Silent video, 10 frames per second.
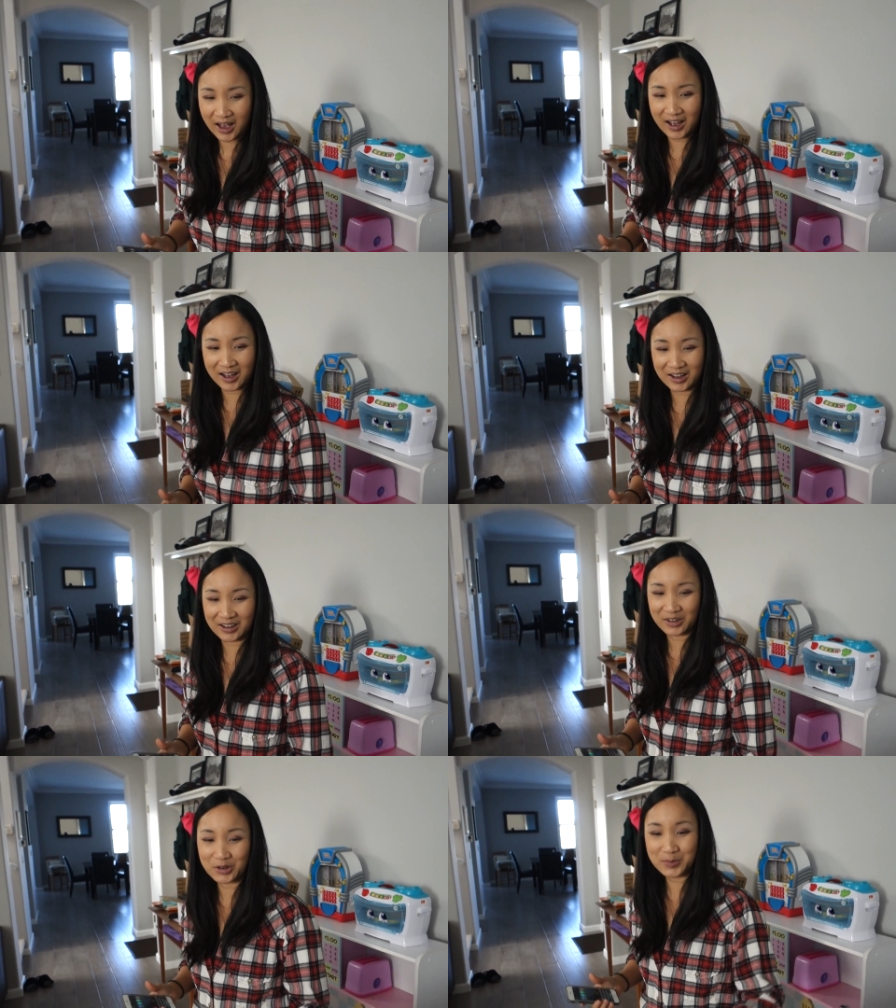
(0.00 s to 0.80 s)

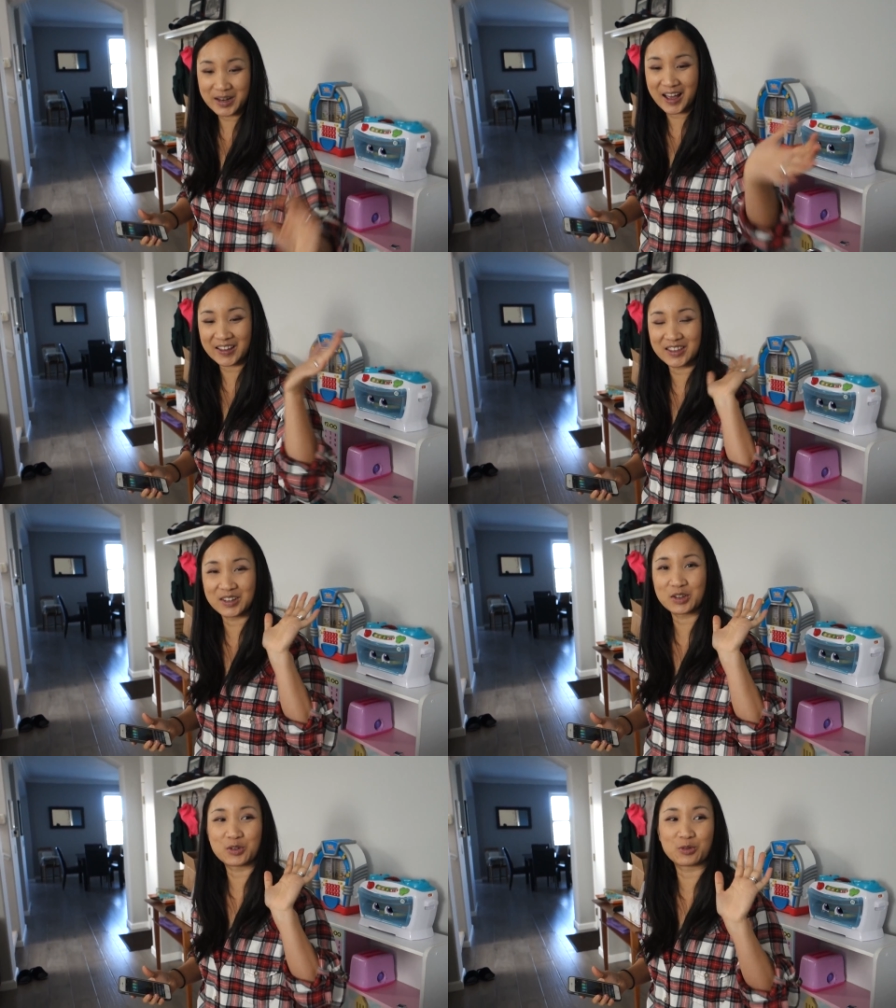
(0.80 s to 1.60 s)
uh, Herman had
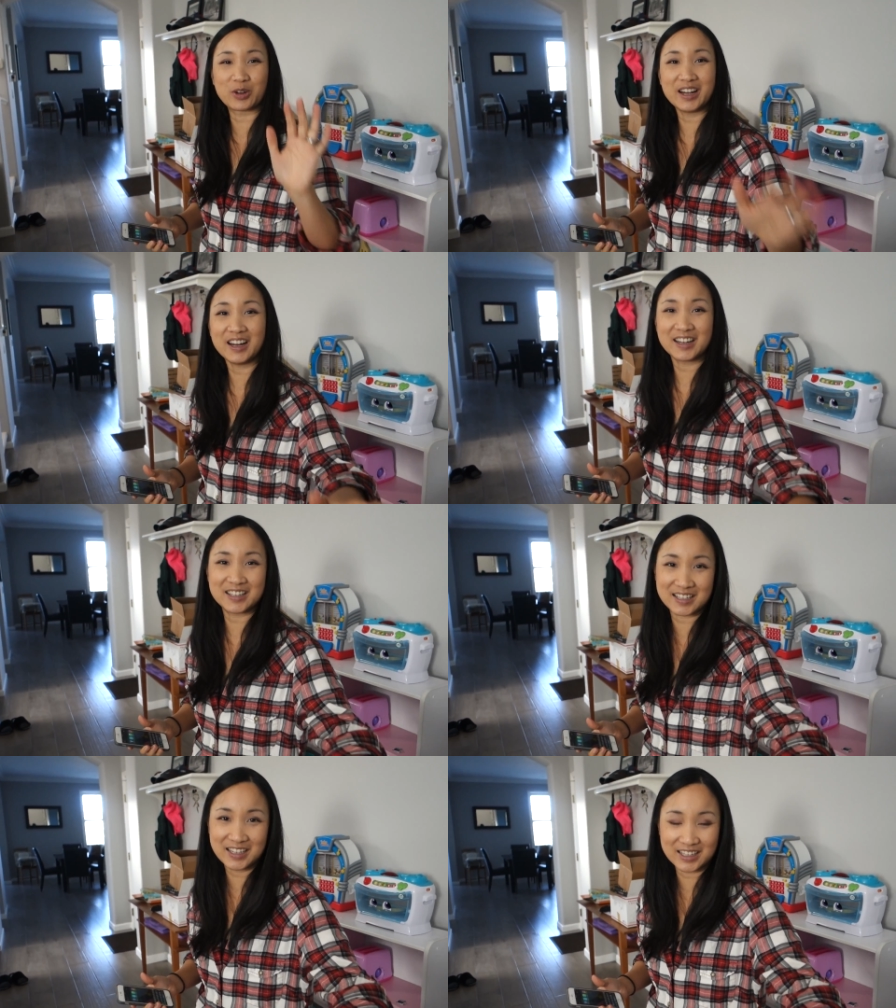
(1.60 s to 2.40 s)
the great
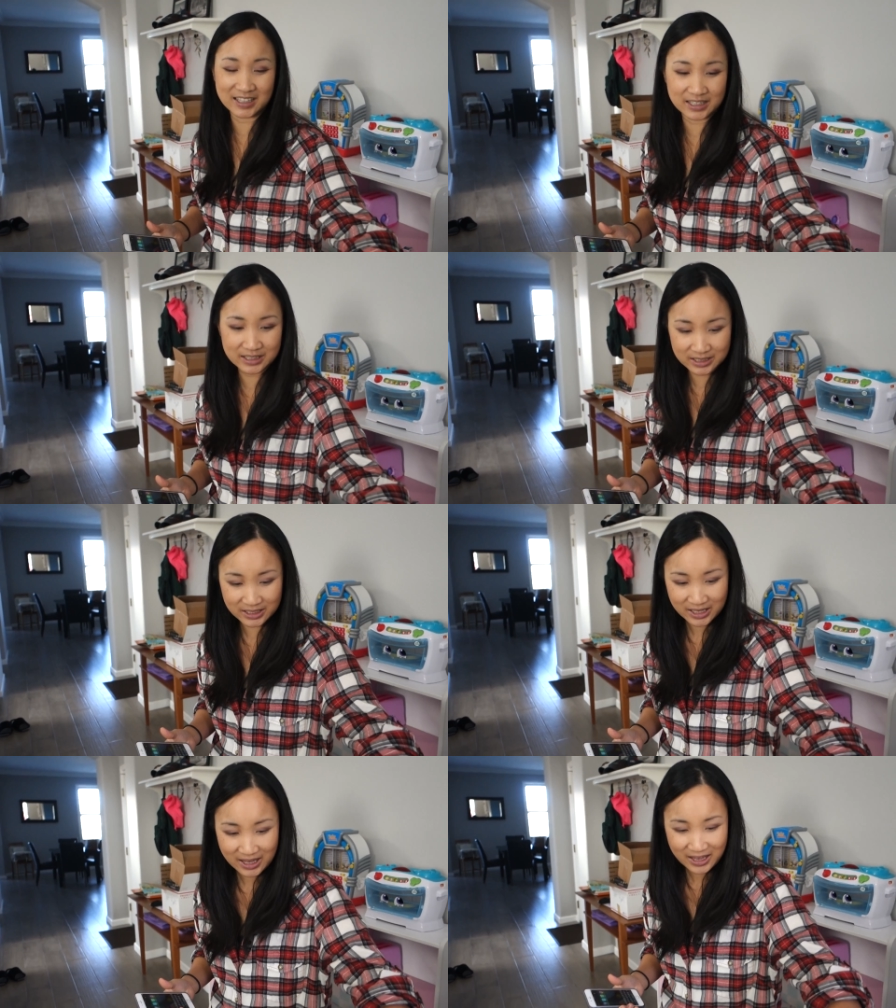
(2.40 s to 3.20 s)
idea
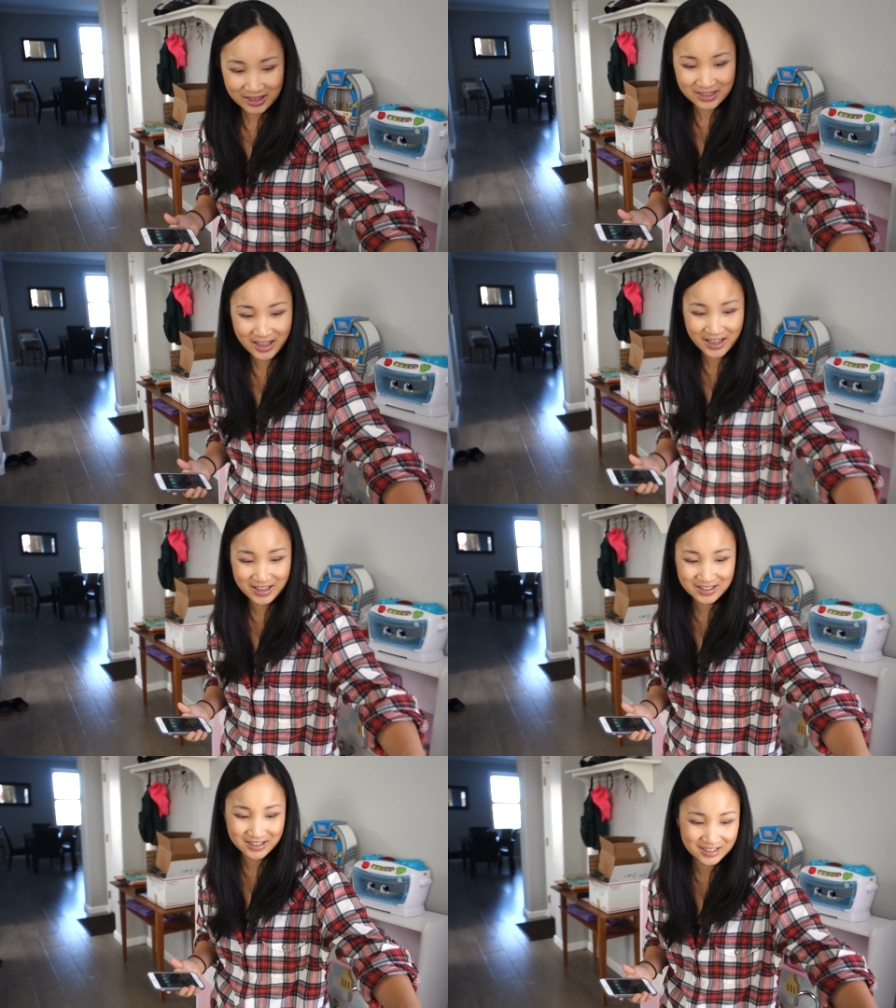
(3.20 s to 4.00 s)

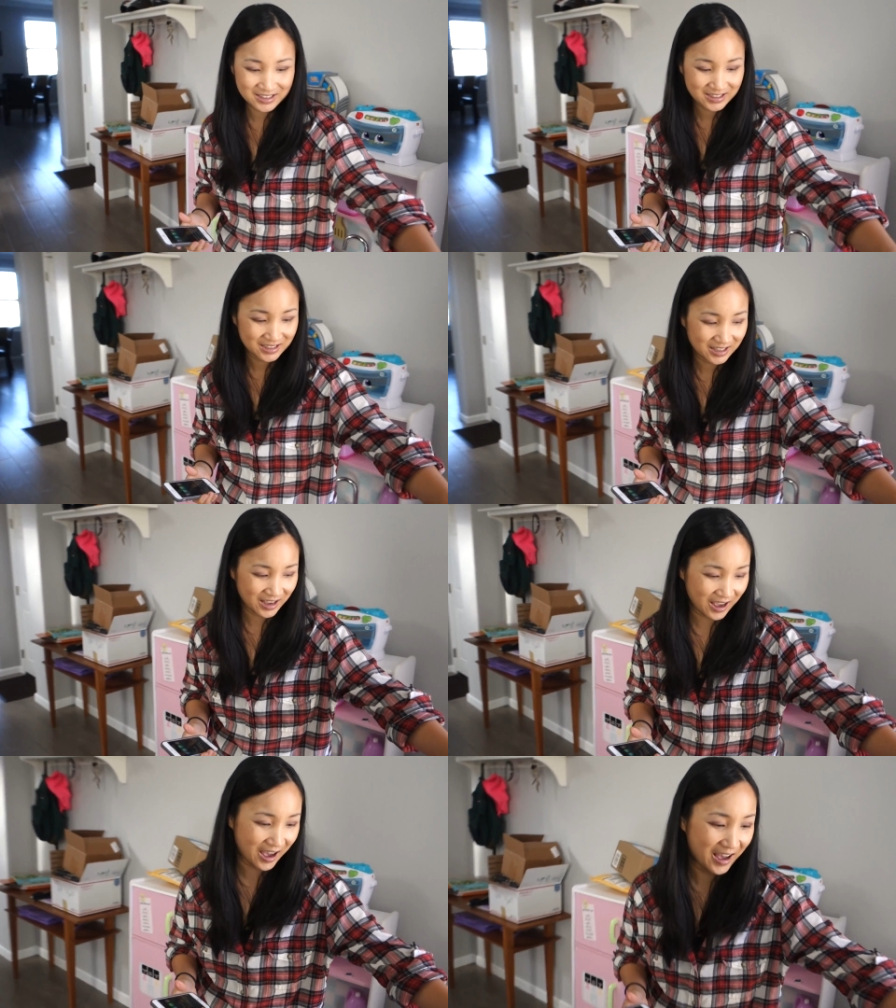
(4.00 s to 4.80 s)
that
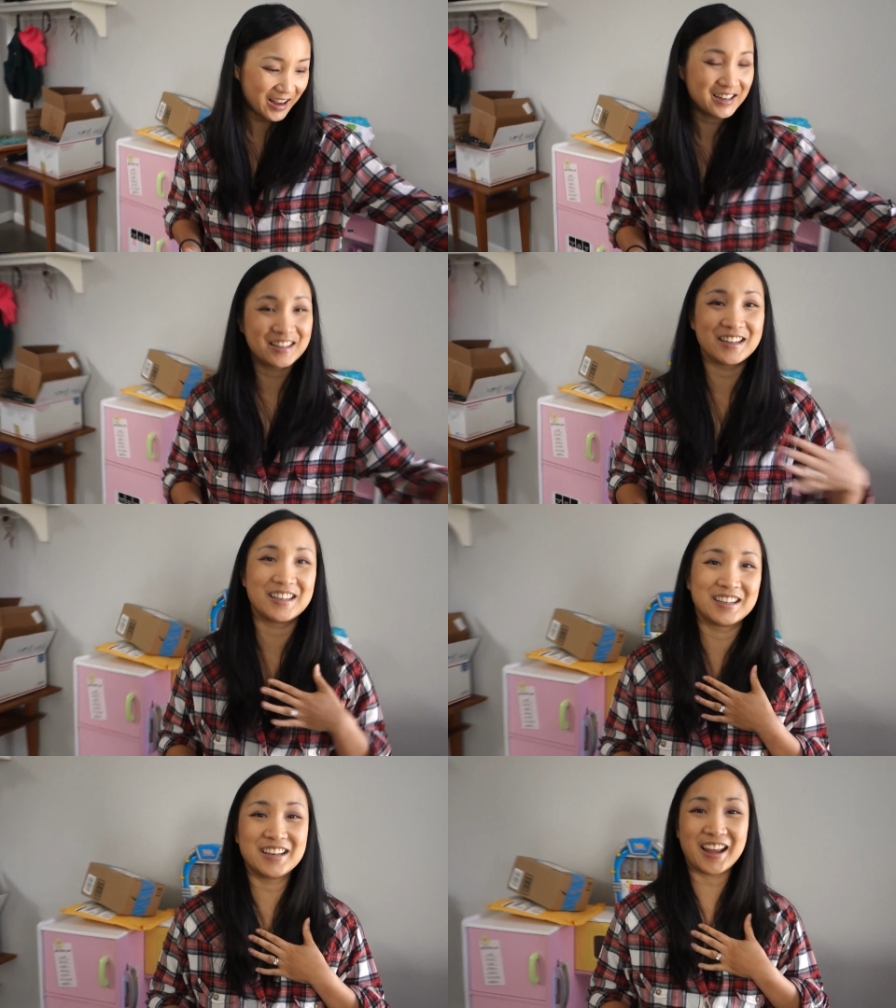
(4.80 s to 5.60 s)
I
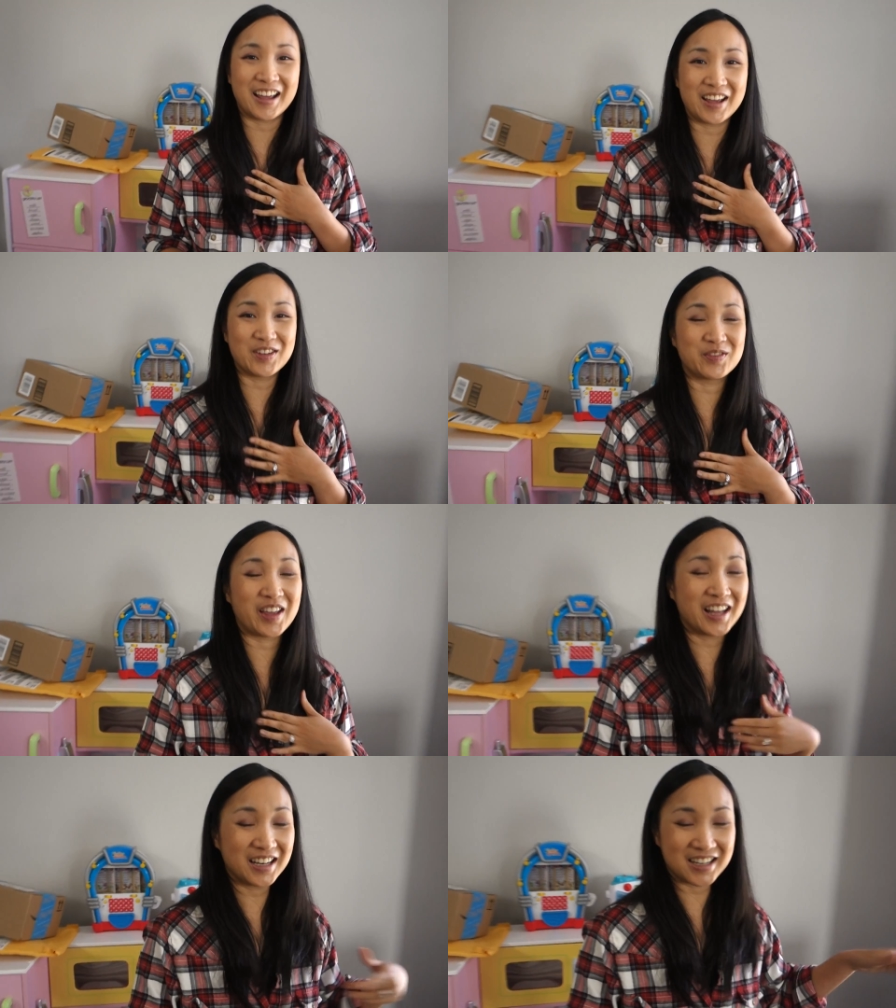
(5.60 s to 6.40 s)
needed a
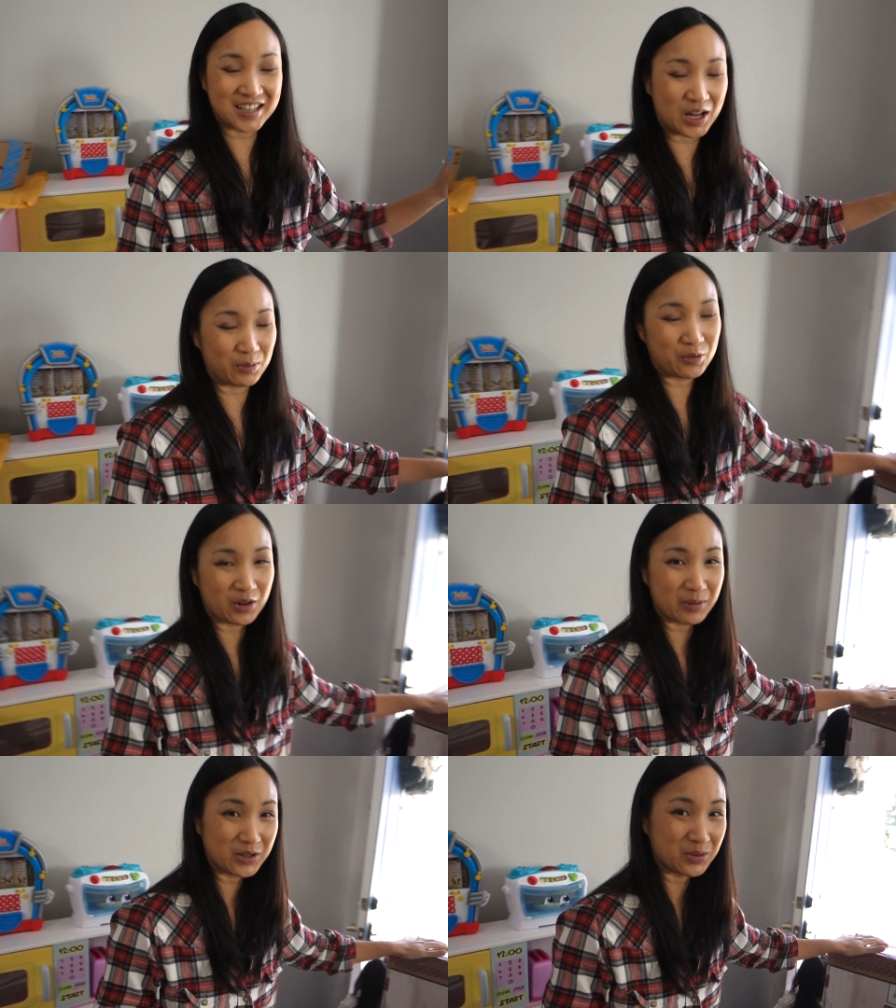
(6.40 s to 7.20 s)
vanity table for
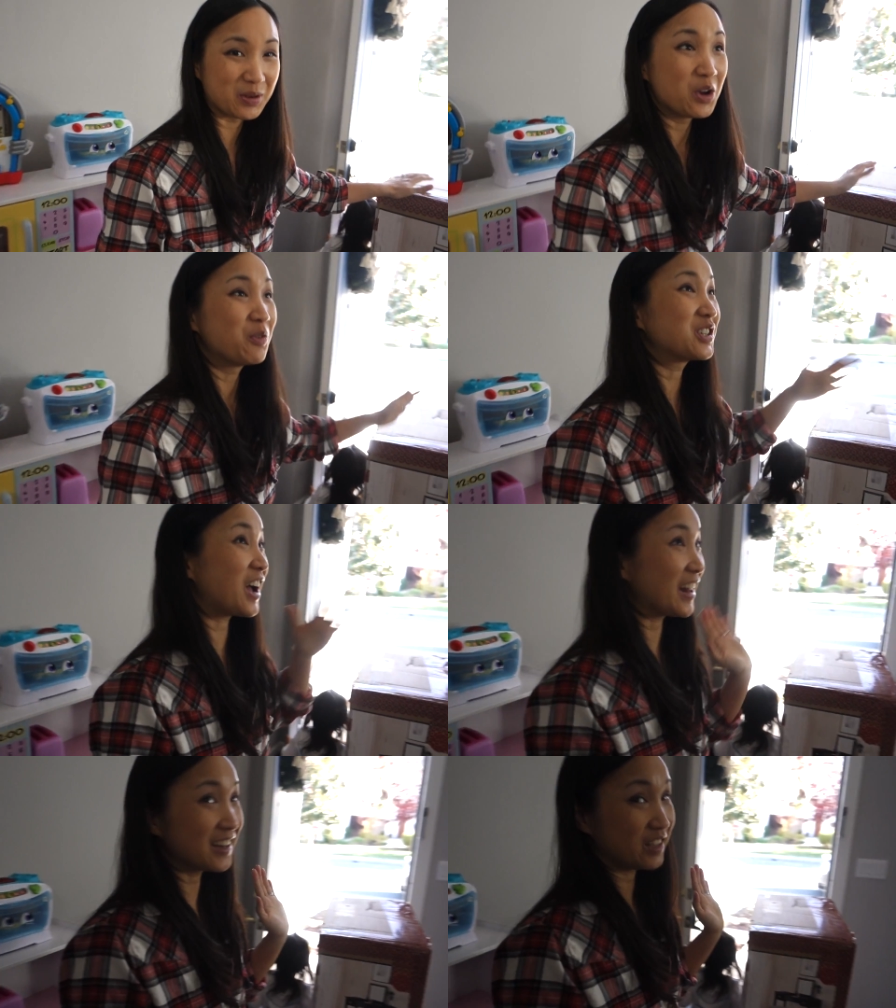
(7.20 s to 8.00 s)
our bedroom, which
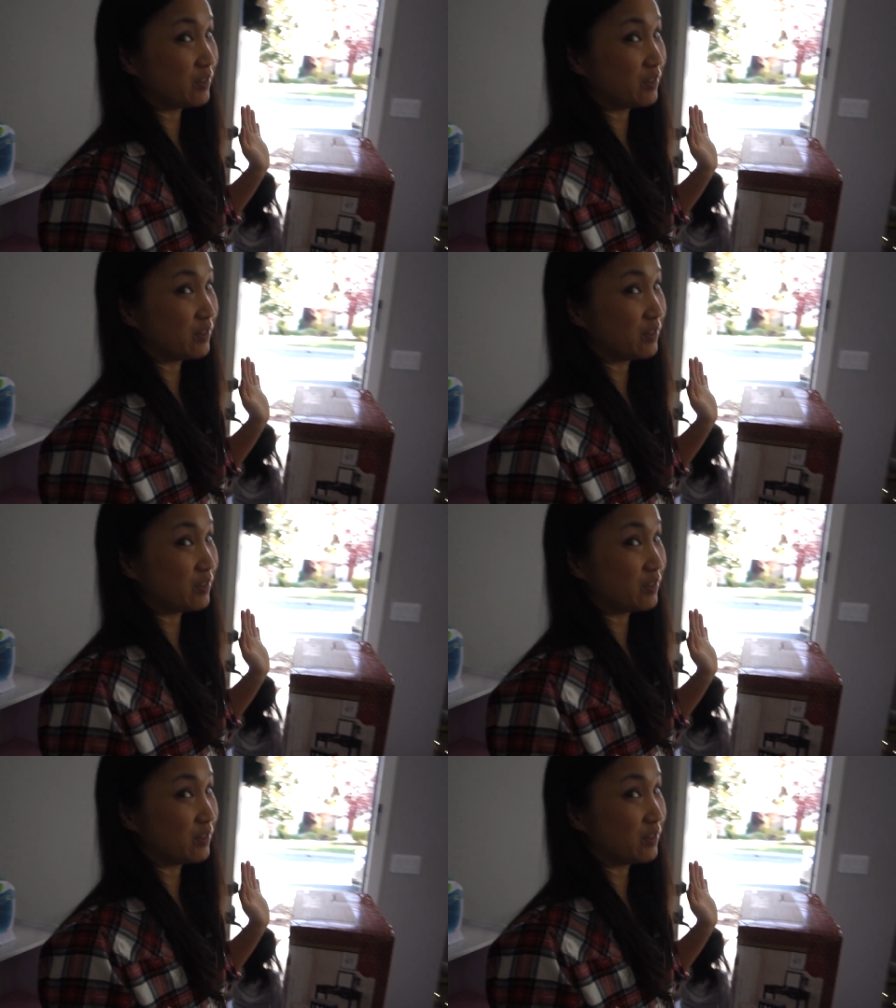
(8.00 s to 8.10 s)
I didn't